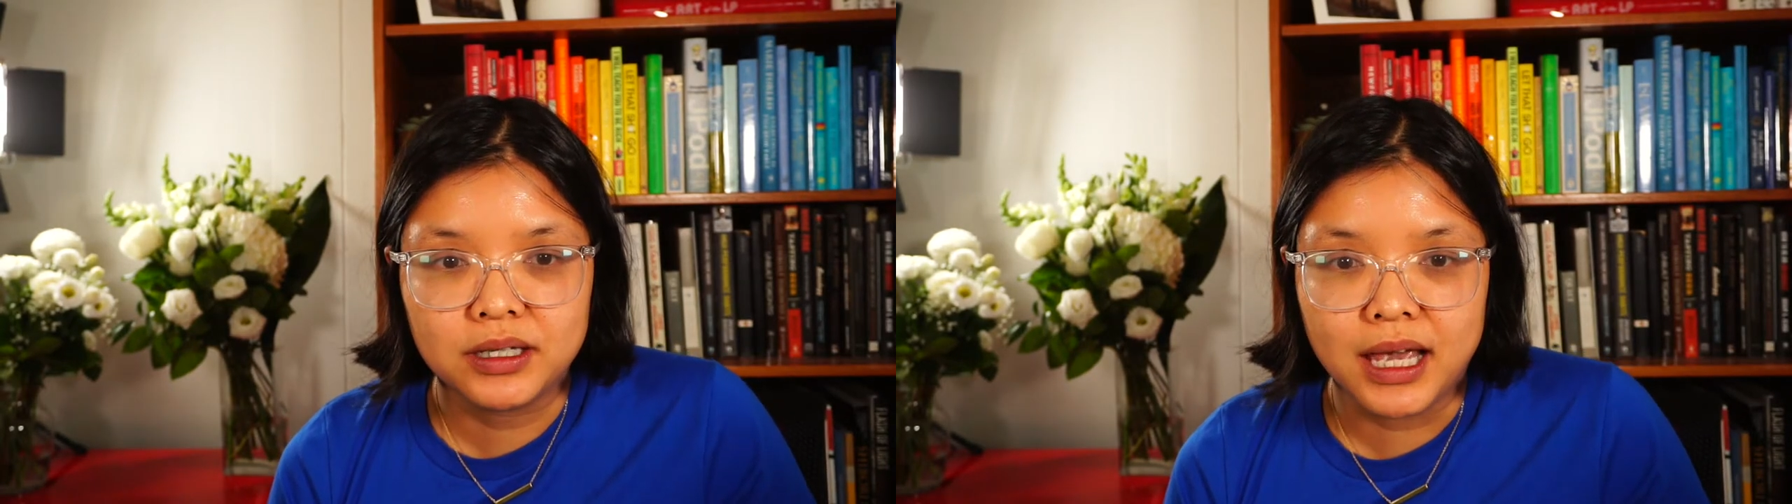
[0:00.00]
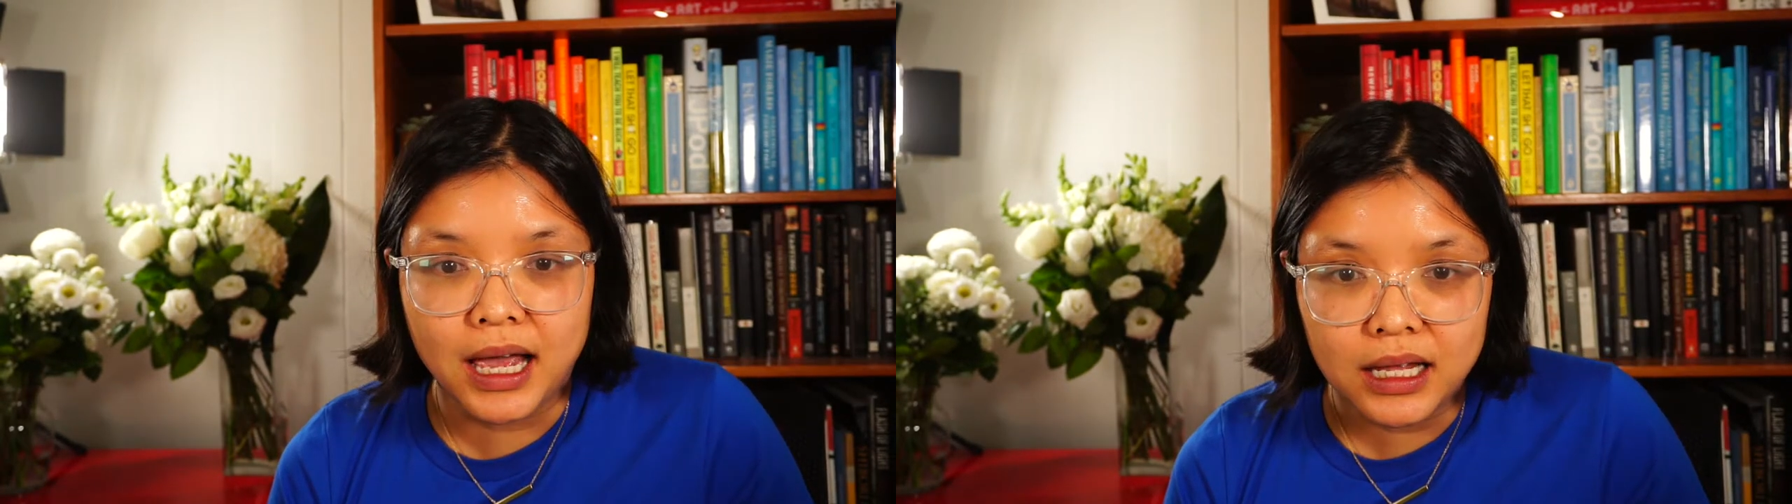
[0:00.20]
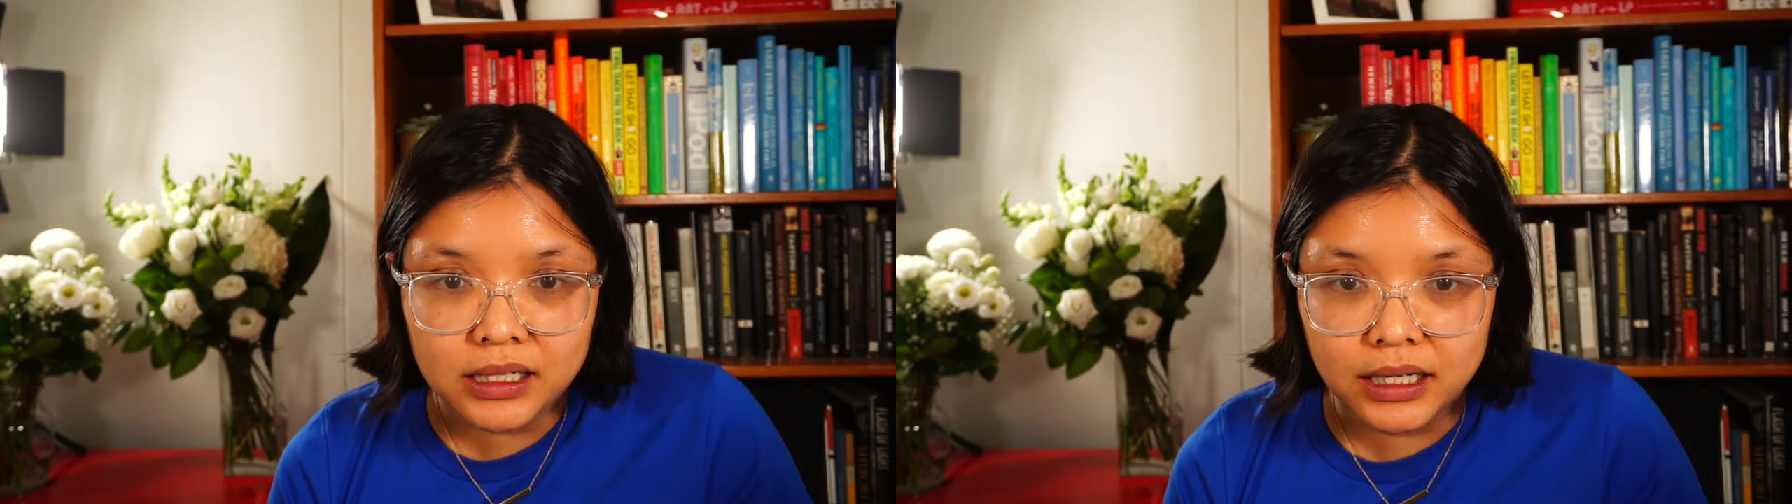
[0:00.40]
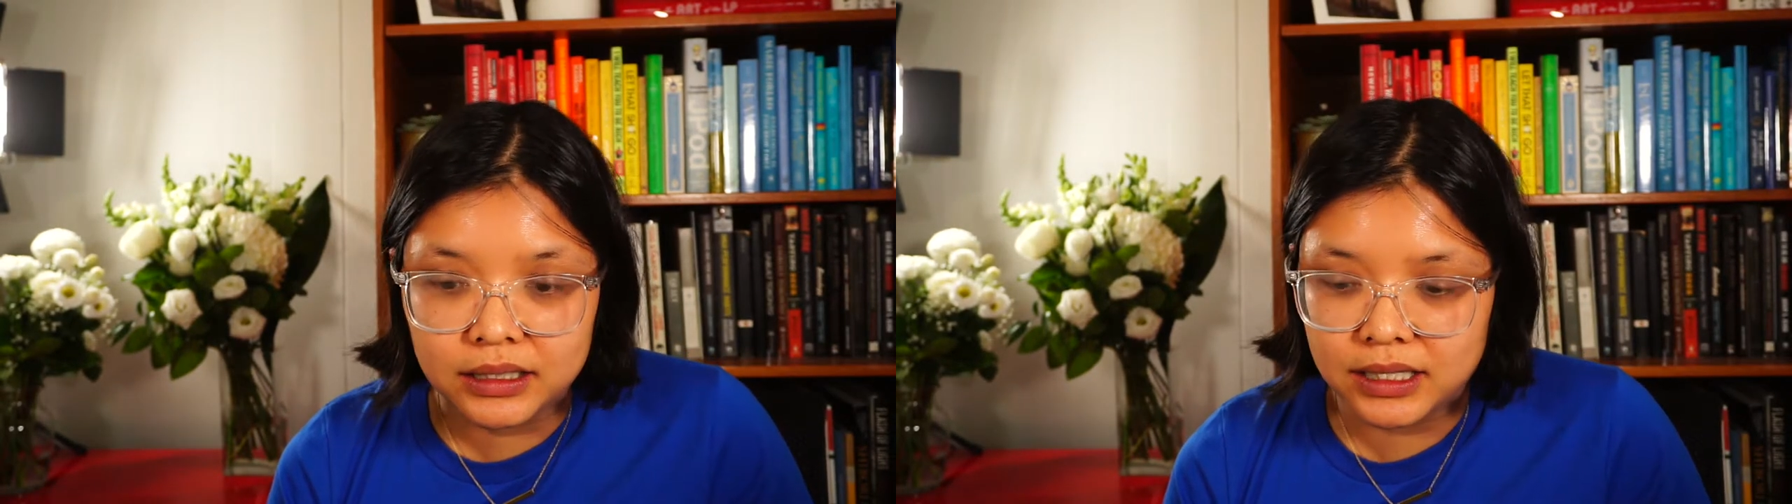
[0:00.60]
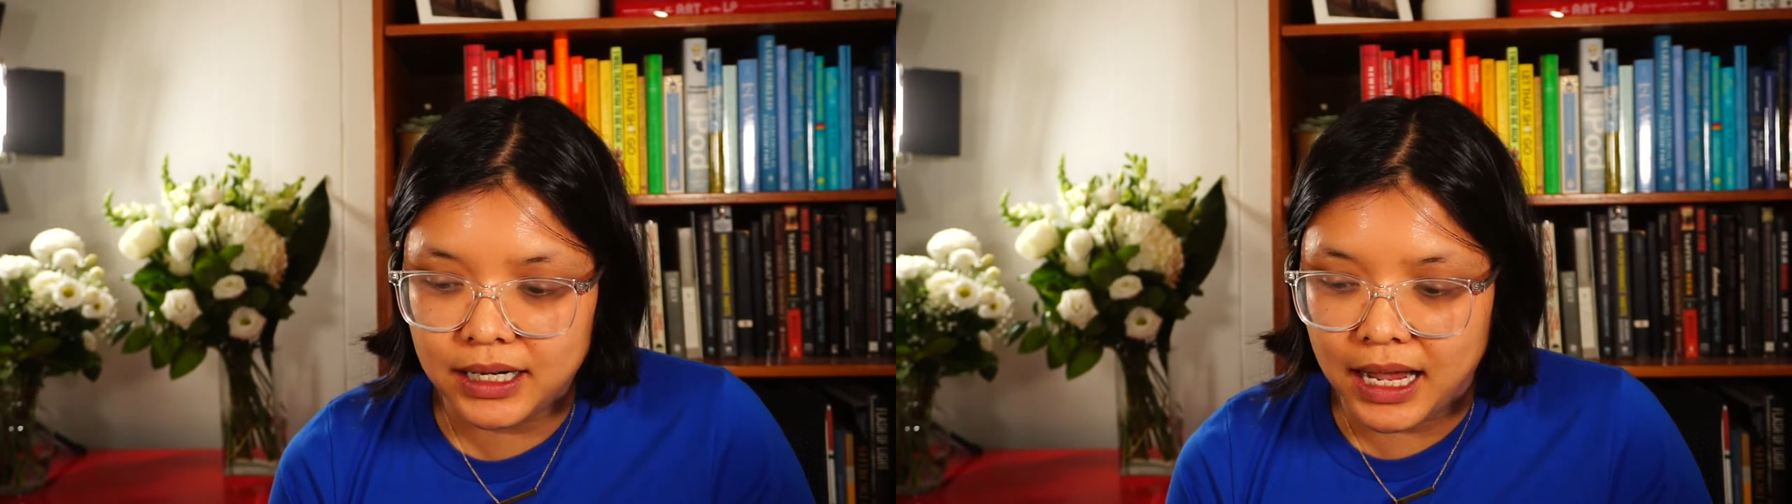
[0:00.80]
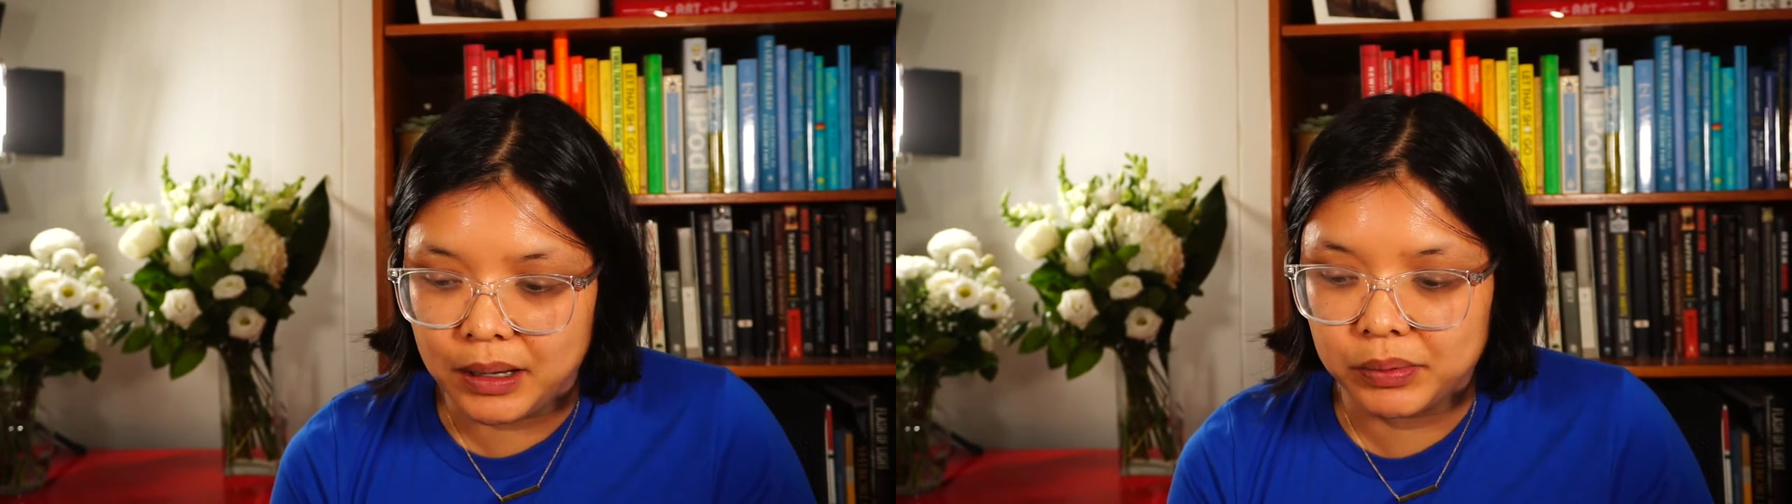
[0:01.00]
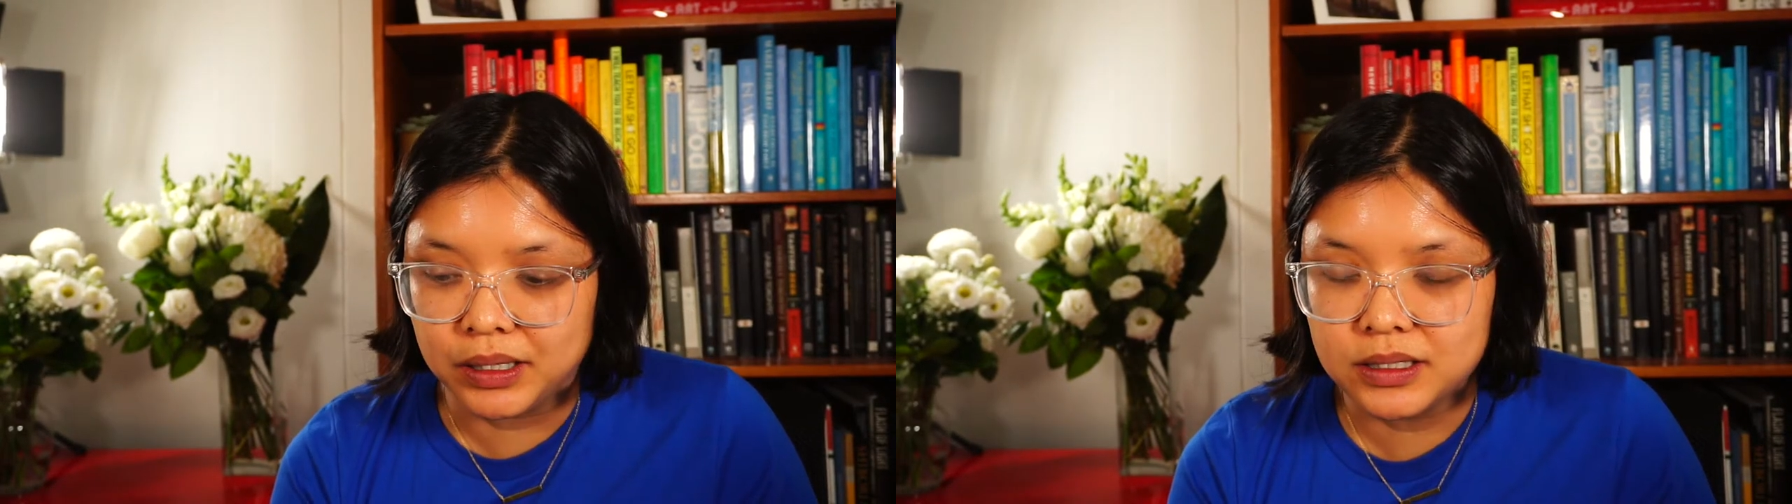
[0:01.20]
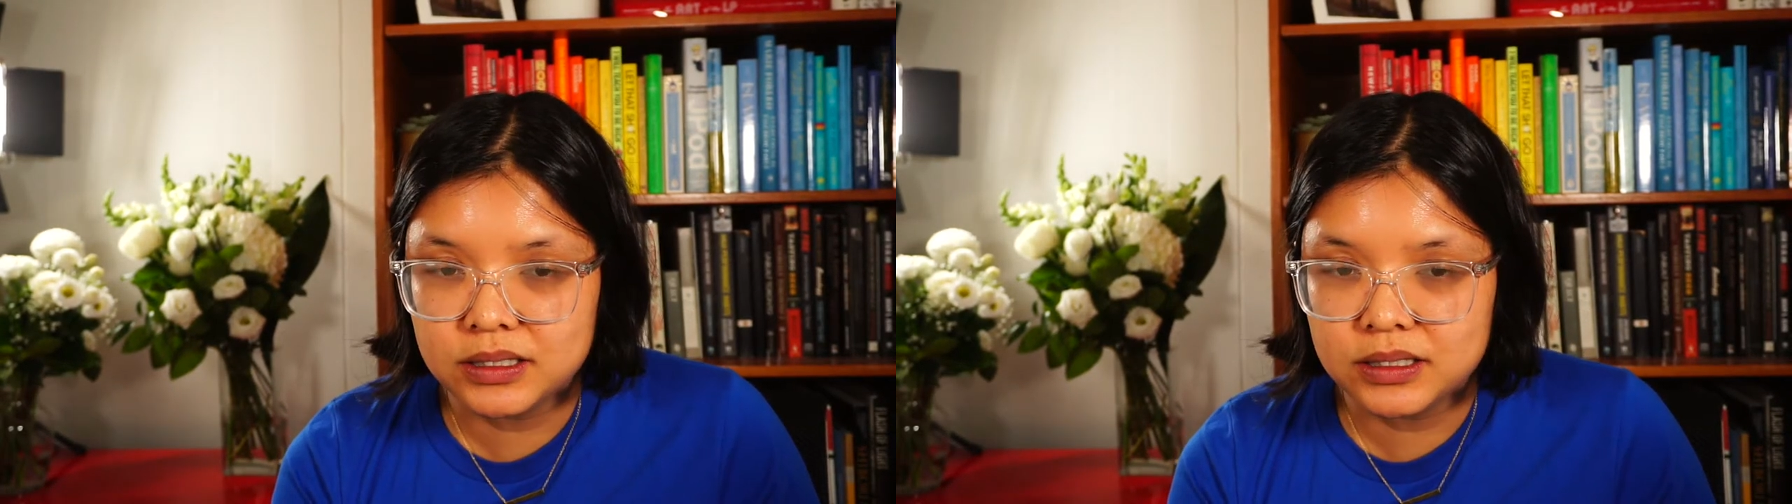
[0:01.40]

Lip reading: Gala that happened.